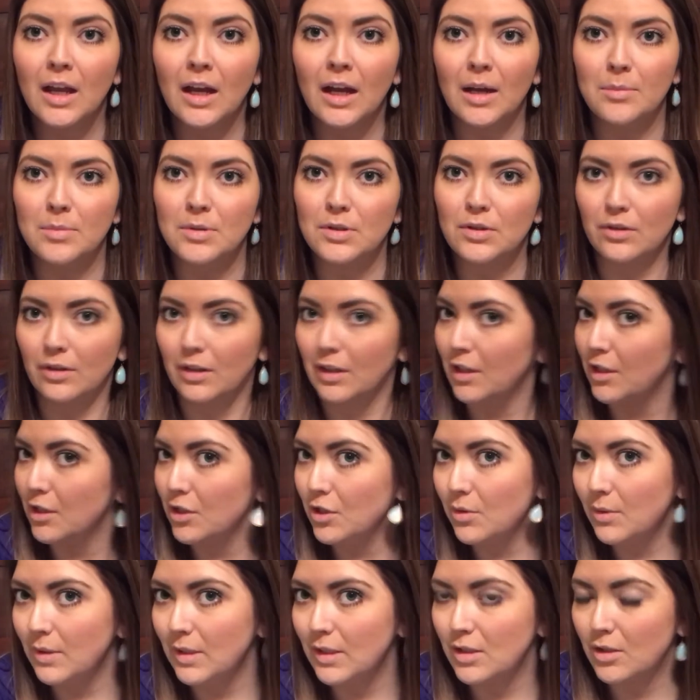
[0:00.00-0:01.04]
I'm still going to
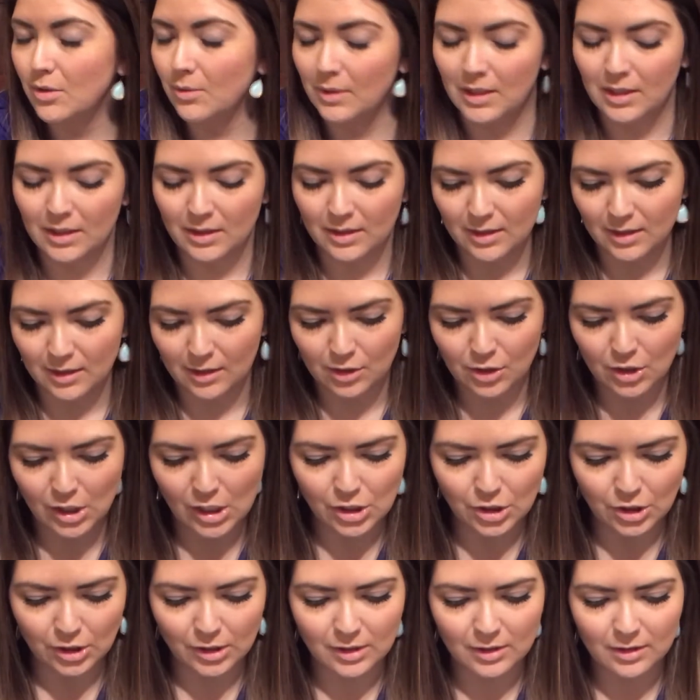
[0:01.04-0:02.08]
do it so we can see the
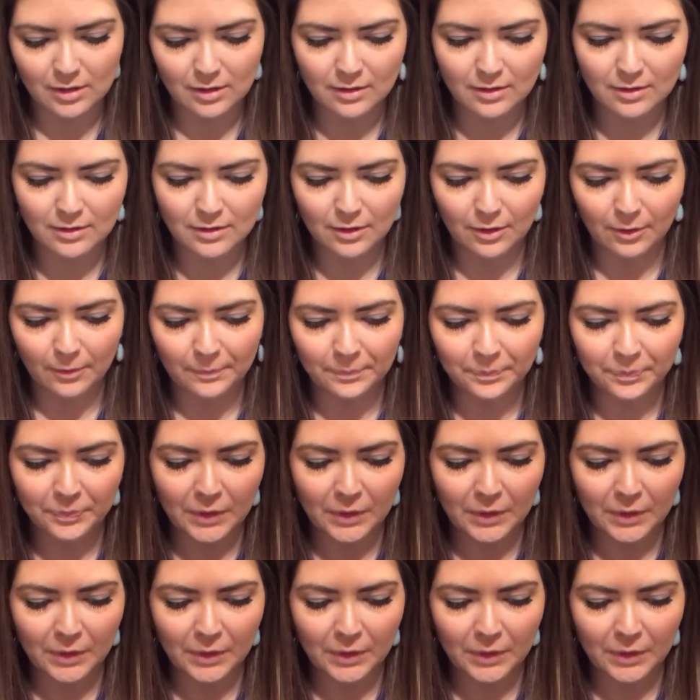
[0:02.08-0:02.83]
changes. So